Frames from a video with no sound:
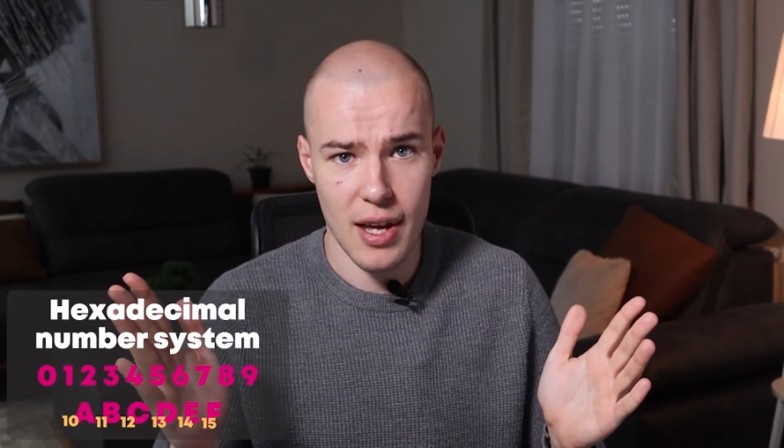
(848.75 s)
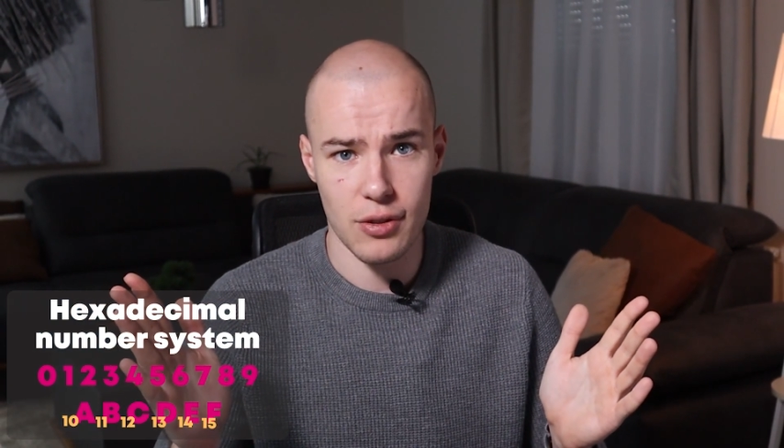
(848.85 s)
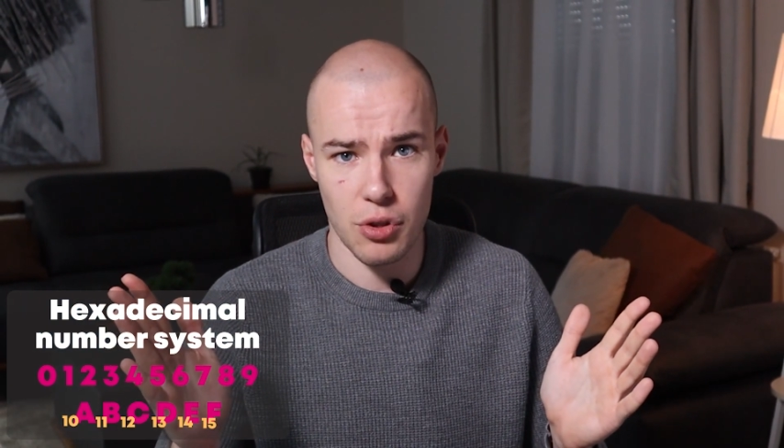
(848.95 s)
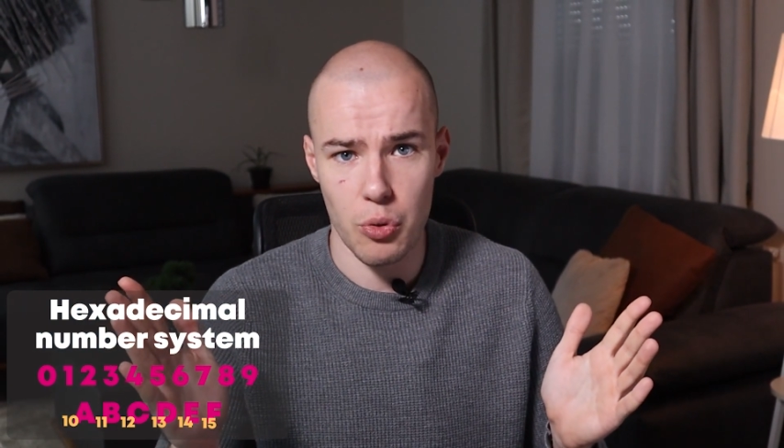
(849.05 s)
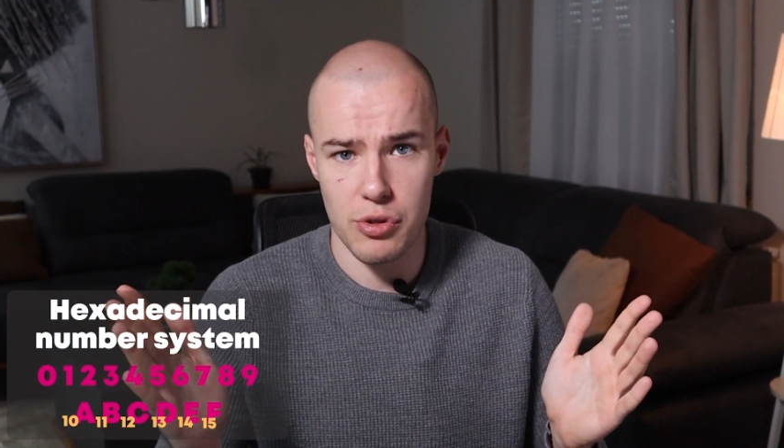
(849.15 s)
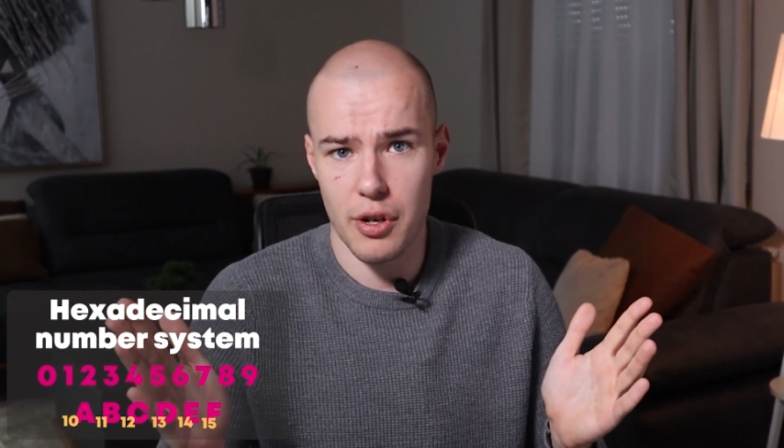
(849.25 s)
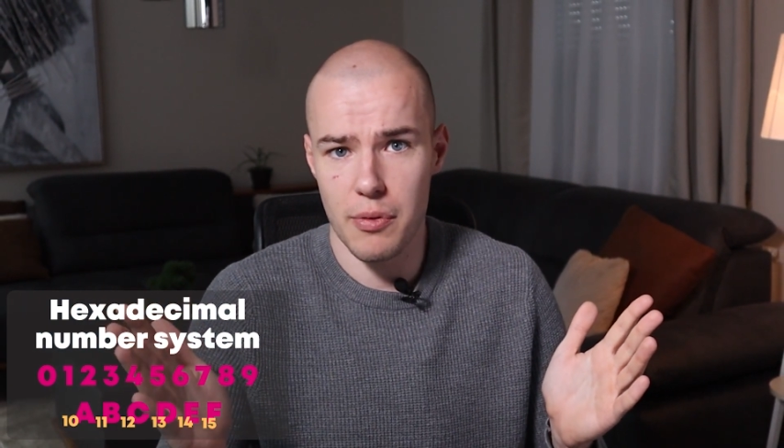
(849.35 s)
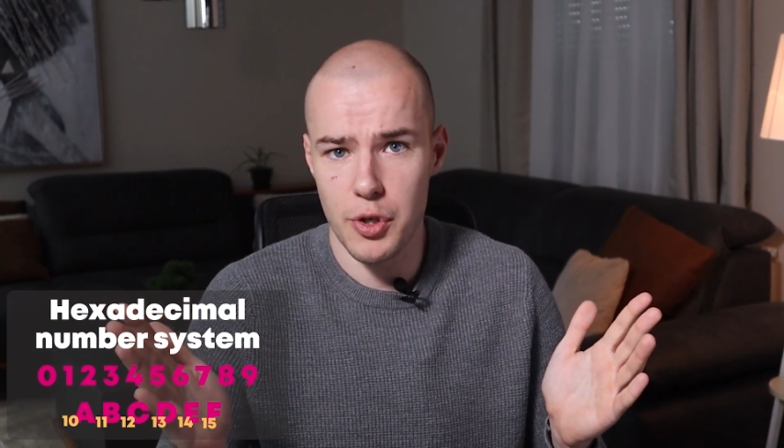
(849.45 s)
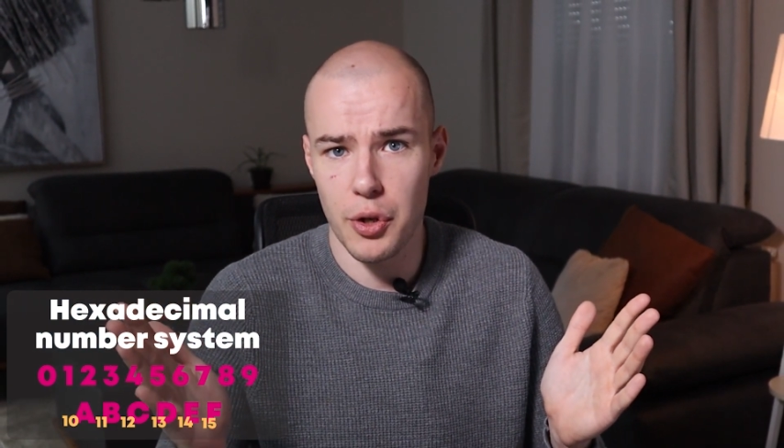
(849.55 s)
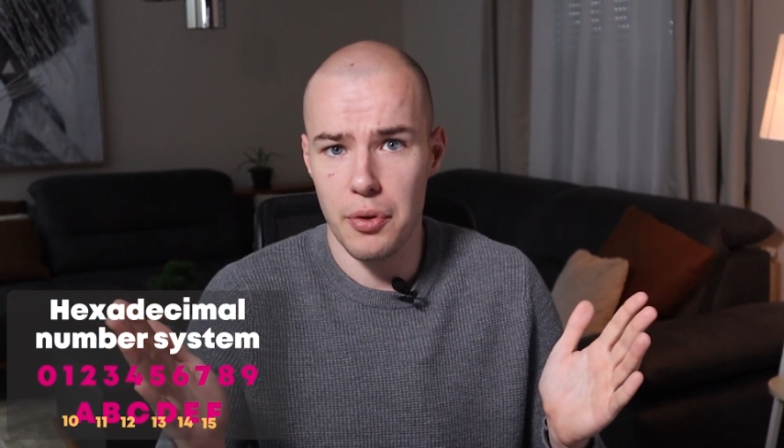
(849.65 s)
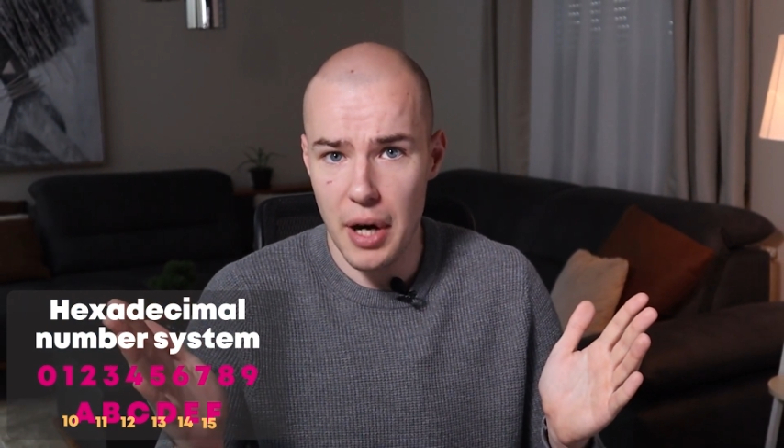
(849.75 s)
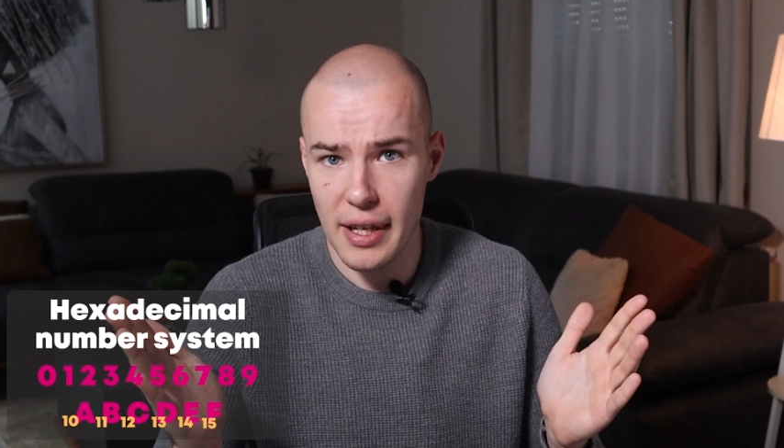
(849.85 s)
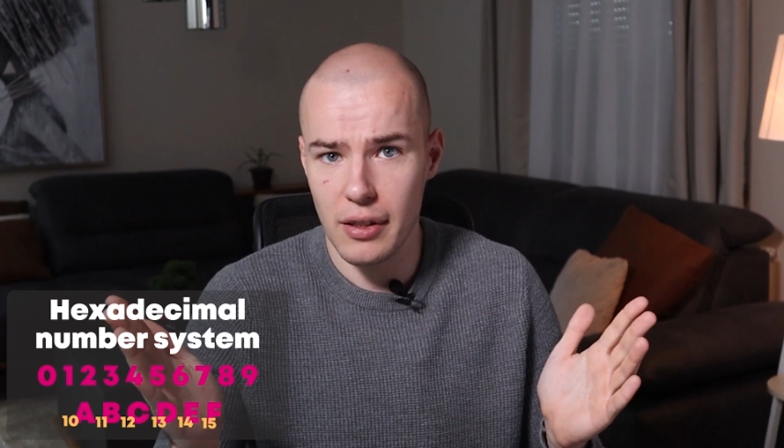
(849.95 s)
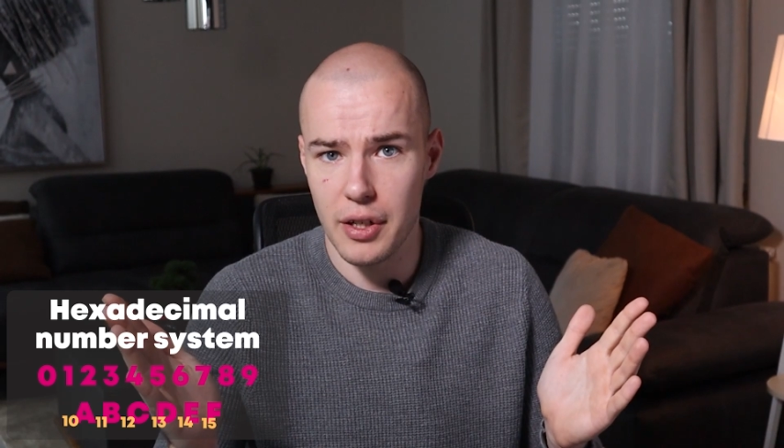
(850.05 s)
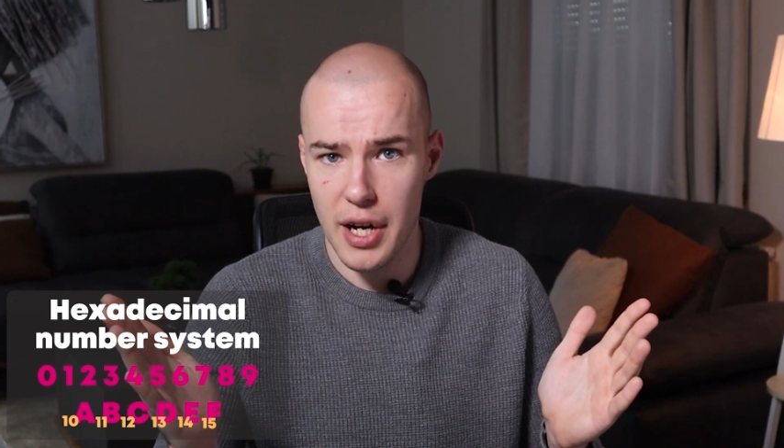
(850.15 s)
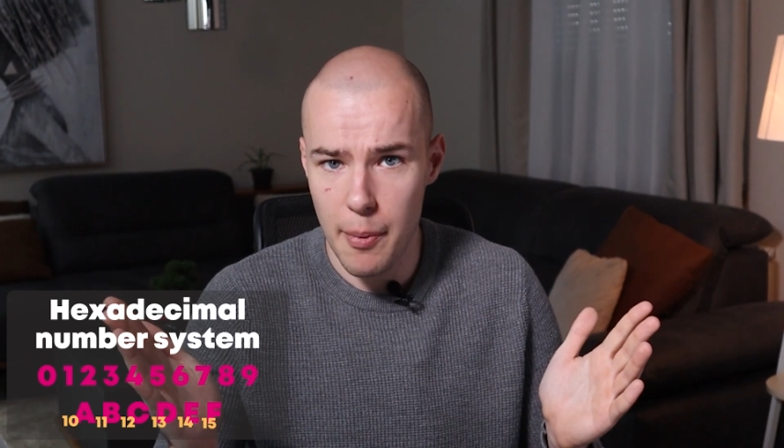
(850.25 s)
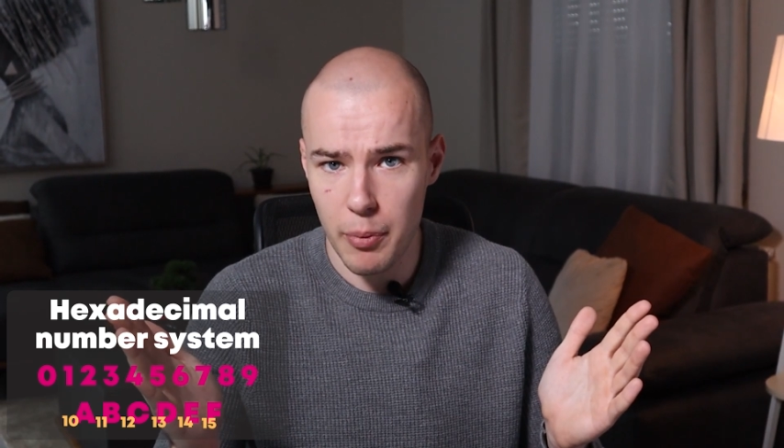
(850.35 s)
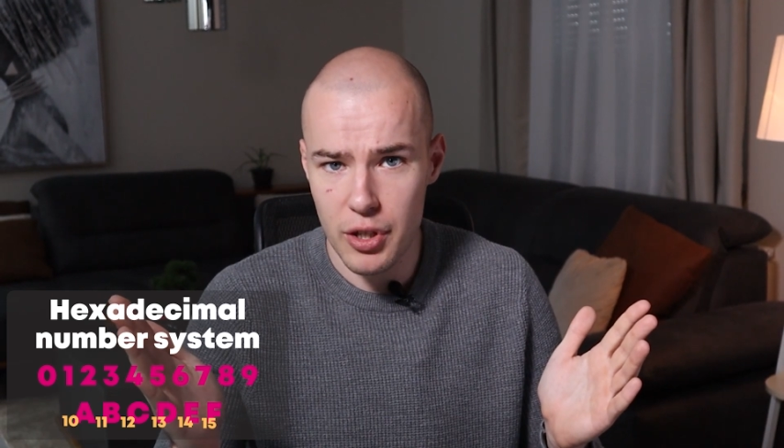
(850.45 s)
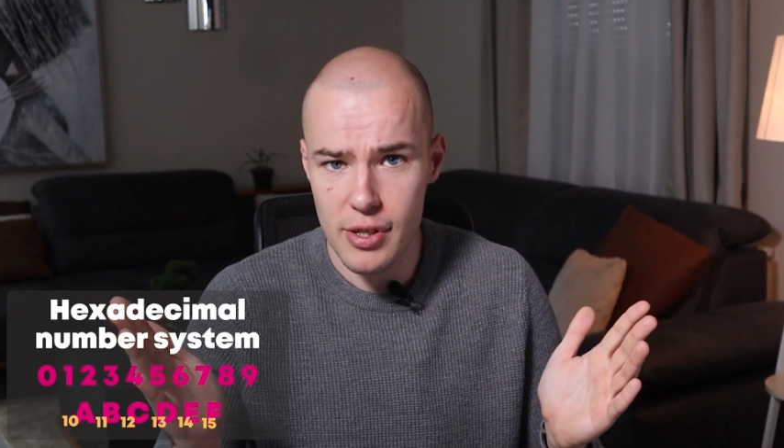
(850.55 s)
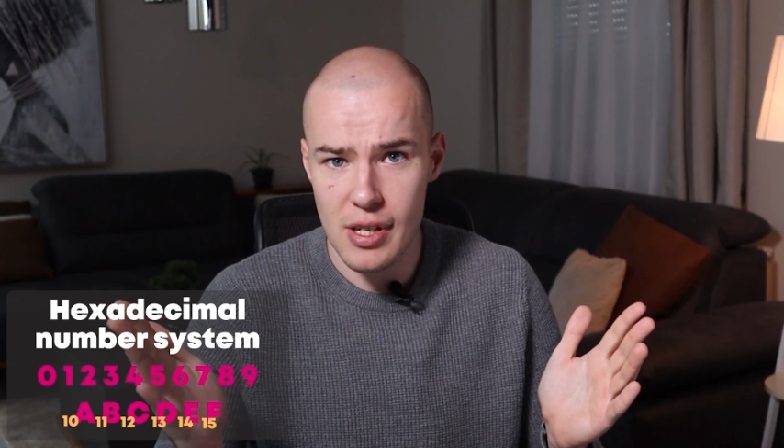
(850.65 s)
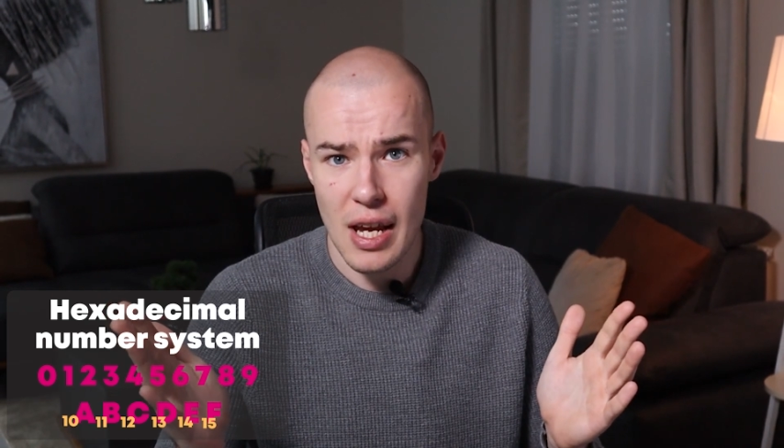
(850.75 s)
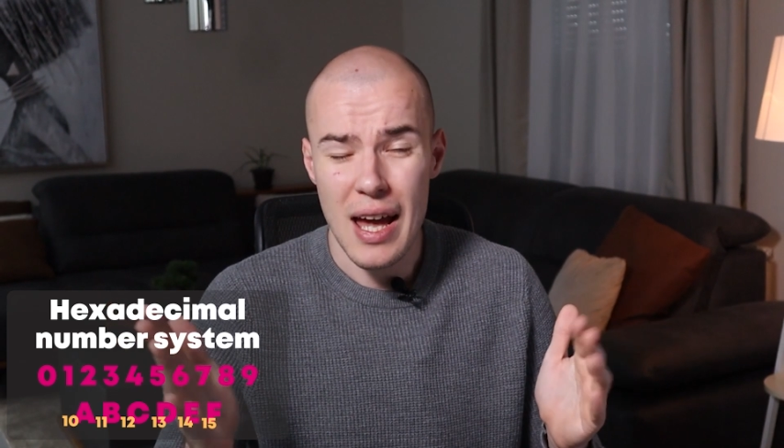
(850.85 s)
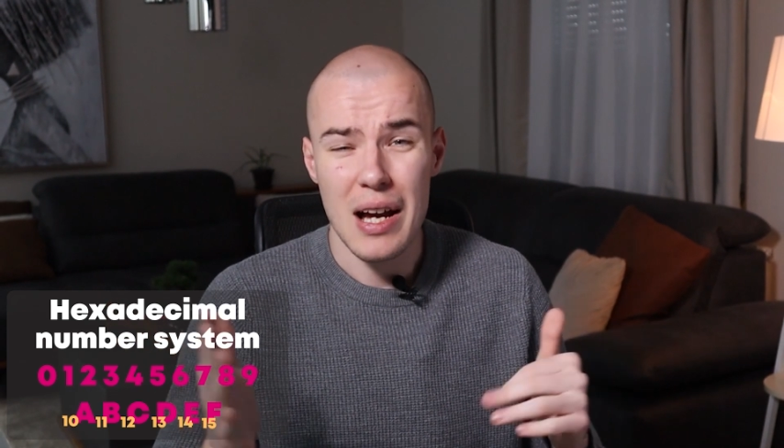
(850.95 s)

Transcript: and those are your regular numbers,